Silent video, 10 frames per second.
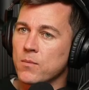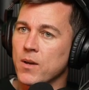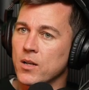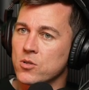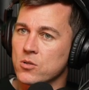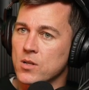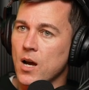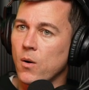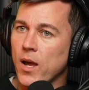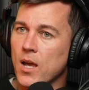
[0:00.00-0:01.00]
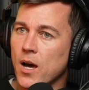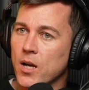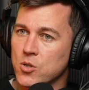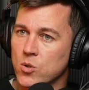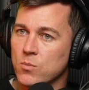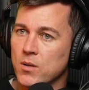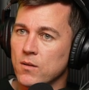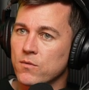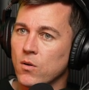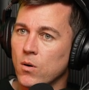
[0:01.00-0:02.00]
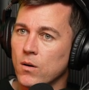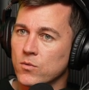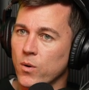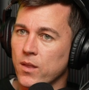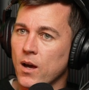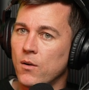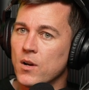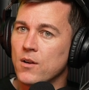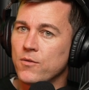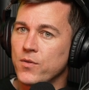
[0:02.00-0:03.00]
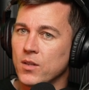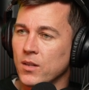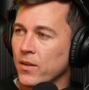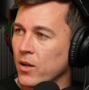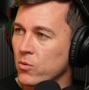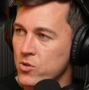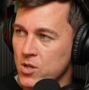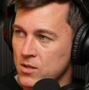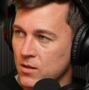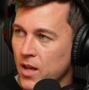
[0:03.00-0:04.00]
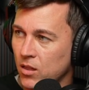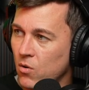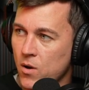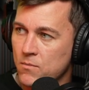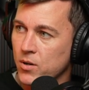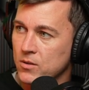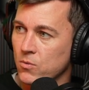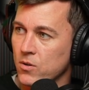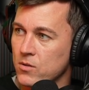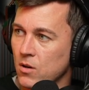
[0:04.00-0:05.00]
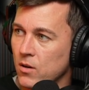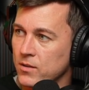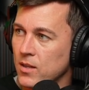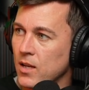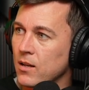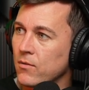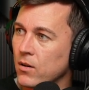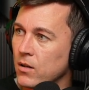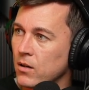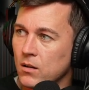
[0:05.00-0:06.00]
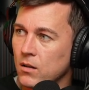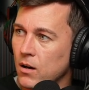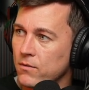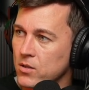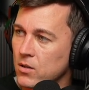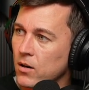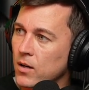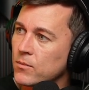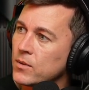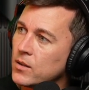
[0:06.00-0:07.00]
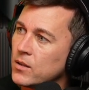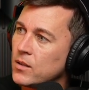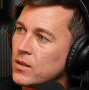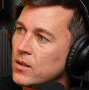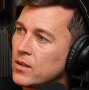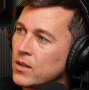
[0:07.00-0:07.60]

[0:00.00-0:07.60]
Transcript: managers how AI should be involved without feeling like we're just like throwing buzzwords onto the end of a of a startup? Right.